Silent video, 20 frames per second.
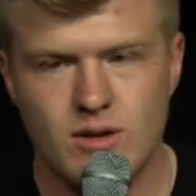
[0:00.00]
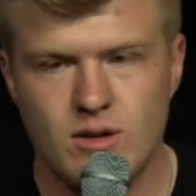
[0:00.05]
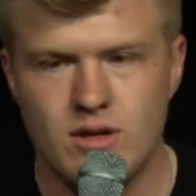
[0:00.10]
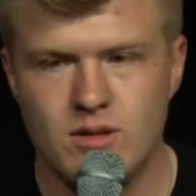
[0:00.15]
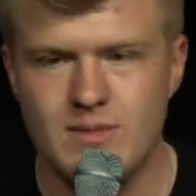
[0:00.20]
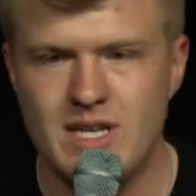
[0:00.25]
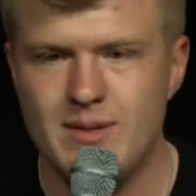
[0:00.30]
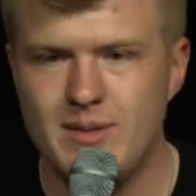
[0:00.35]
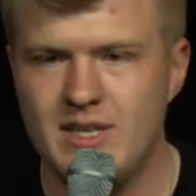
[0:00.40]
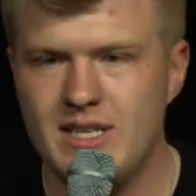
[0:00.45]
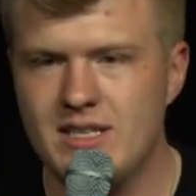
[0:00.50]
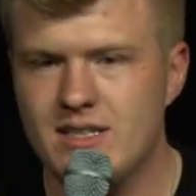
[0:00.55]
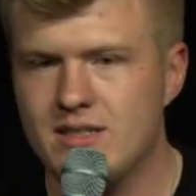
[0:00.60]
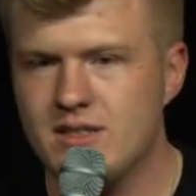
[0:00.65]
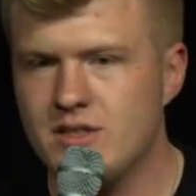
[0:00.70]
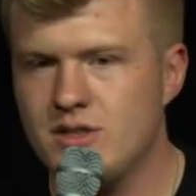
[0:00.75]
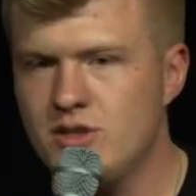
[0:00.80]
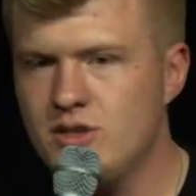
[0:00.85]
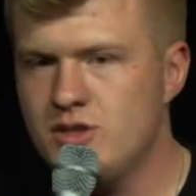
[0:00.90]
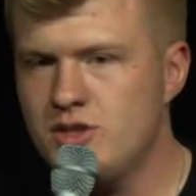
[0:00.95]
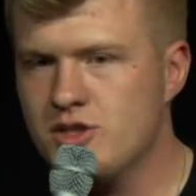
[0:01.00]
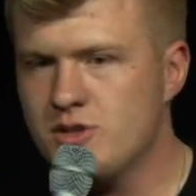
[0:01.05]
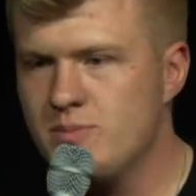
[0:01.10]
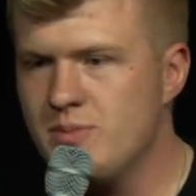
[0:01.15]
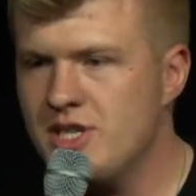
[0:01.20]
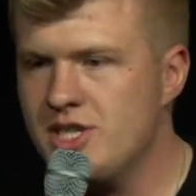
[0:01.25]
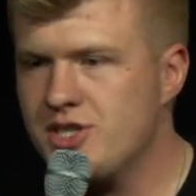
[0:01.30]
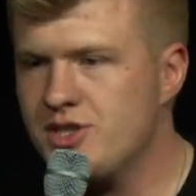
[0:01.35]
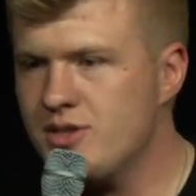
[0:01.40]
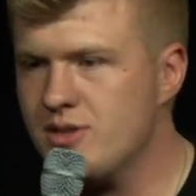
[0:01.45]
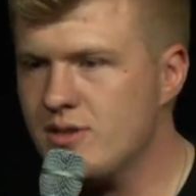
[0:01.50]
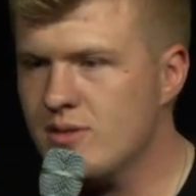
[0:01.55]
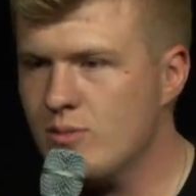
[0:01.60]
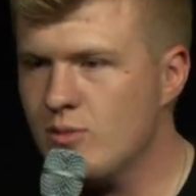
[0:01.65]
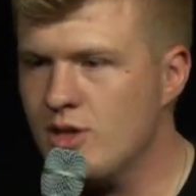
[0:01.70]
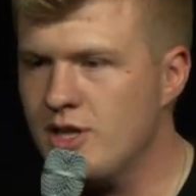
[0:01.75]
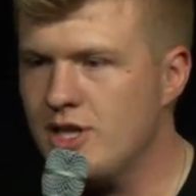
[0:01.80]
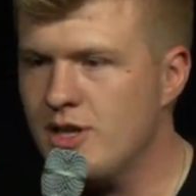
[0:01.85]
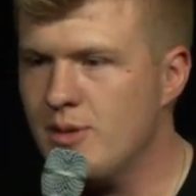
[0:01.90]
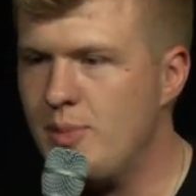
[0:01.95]
or maybe you just miss
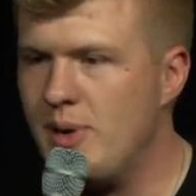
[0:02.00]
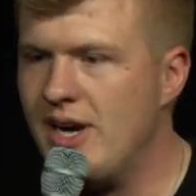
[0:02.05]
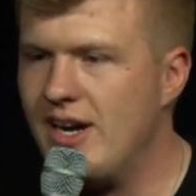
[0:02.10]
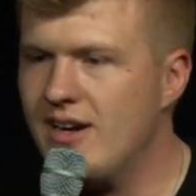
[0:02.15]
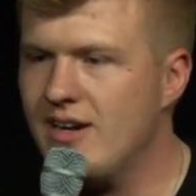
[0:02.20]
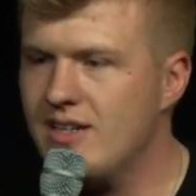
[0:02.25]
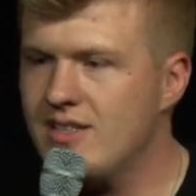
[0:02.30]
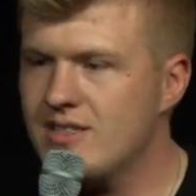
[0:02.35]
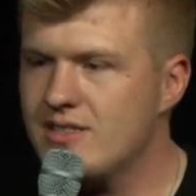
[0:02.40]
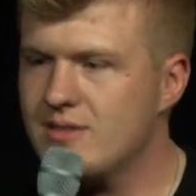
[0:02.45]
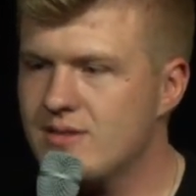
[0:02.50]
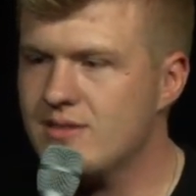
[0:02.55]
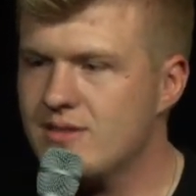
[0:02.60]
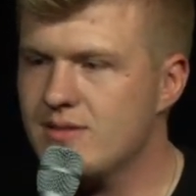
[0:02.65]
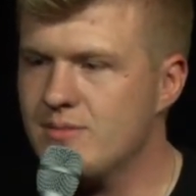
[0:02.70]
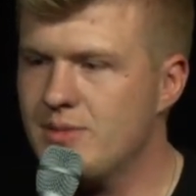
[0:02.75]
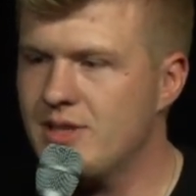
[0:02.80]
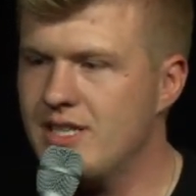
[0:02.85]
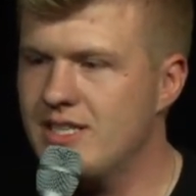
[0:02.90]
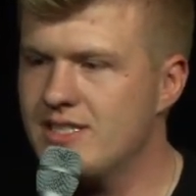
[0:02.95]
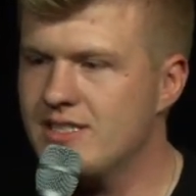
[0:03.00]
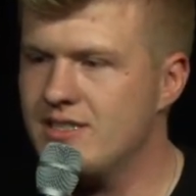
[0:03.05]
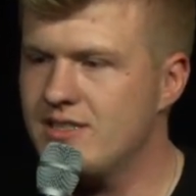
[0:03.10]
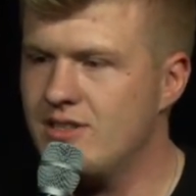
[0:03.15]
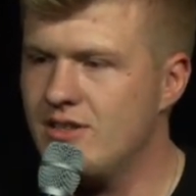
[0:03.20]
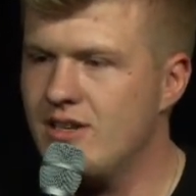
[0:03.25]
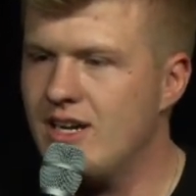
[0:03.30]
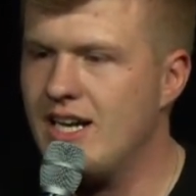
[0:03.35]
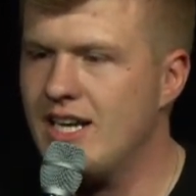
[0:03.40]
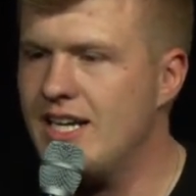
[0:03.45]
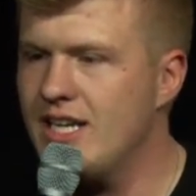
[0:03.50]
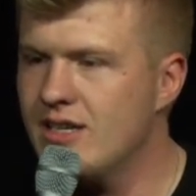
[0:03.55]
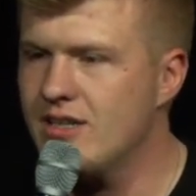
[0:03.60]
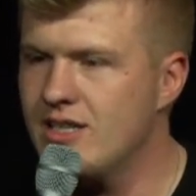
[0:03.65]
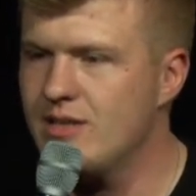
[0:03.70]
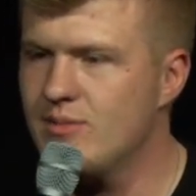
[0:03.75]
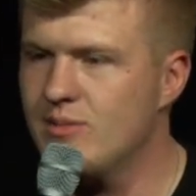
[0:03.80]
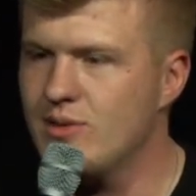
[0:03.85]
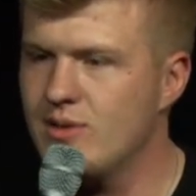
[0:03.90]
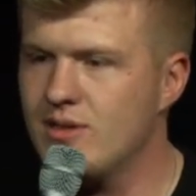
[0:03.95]
one of your parents because they're not here
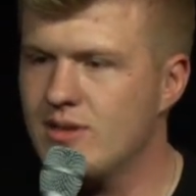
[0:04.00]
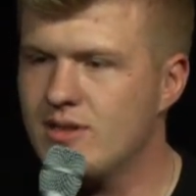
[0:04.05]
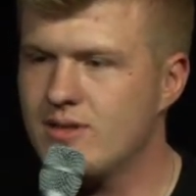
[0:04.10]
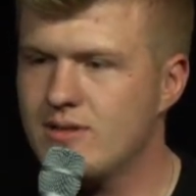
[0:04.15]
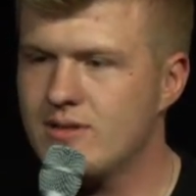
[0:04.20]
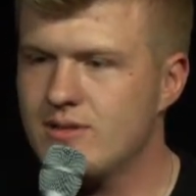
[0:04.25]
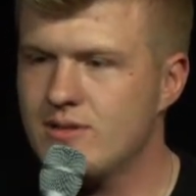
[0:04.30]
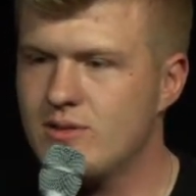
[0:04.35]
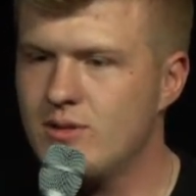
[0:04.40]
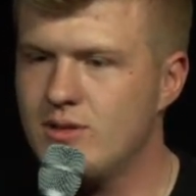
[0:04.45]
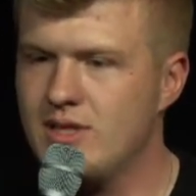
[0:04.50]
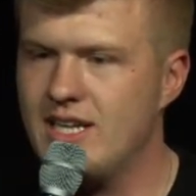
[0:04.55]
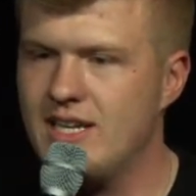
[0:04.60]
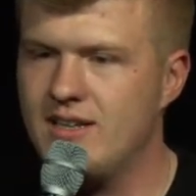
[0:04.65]
anymore, or